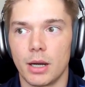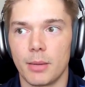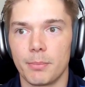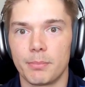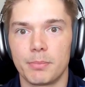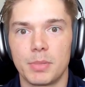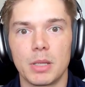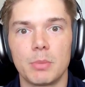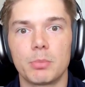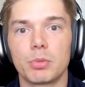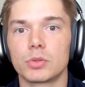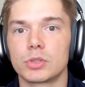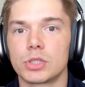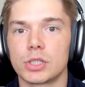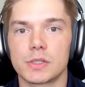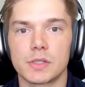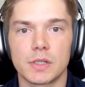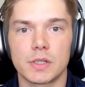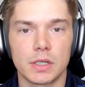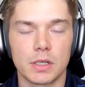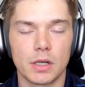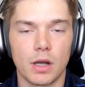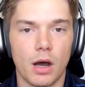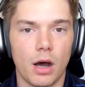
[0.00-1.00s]
People just
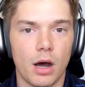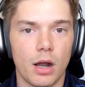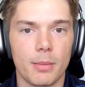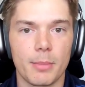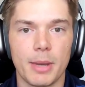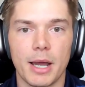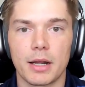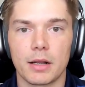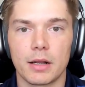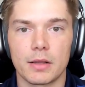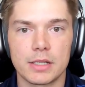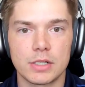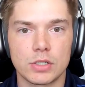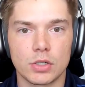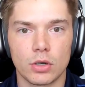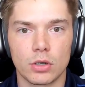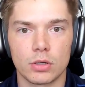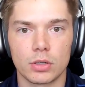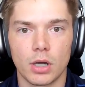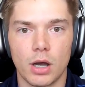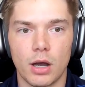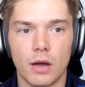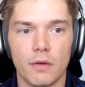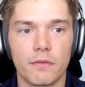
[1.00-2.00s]
get automatically
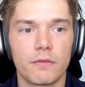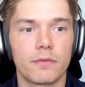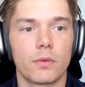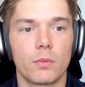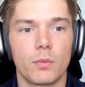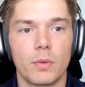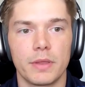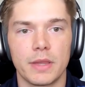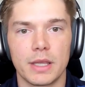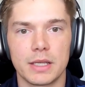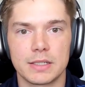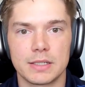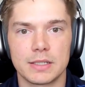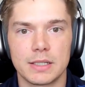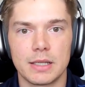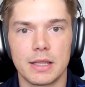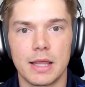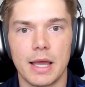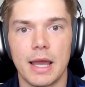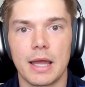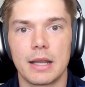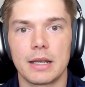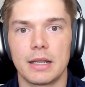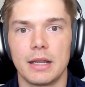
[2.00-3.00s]
turned off when they see
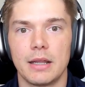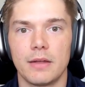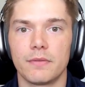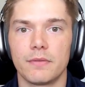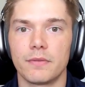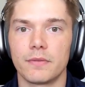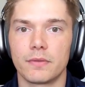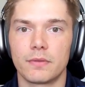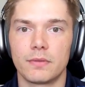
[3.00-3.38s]
that if